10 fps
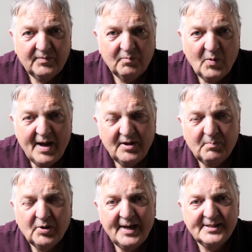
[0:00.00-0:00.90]
where the
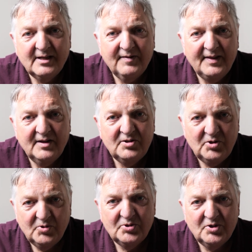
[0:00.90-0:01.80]
price advantage
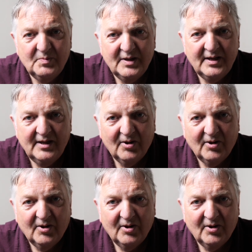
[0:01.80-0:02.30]
used to be